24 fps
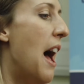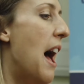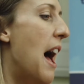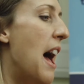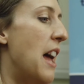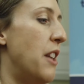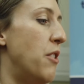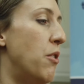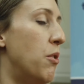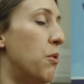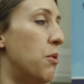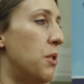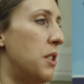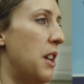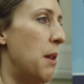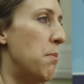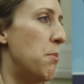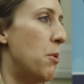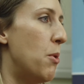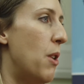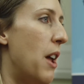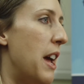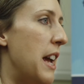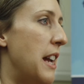And you're also
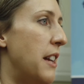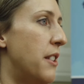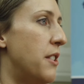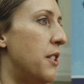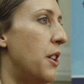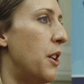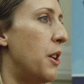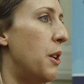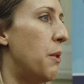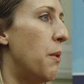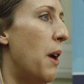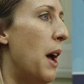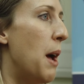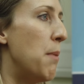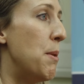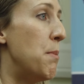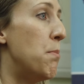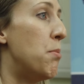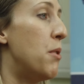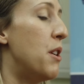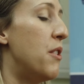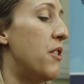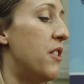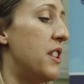more likely to
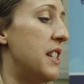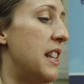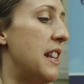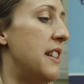improve your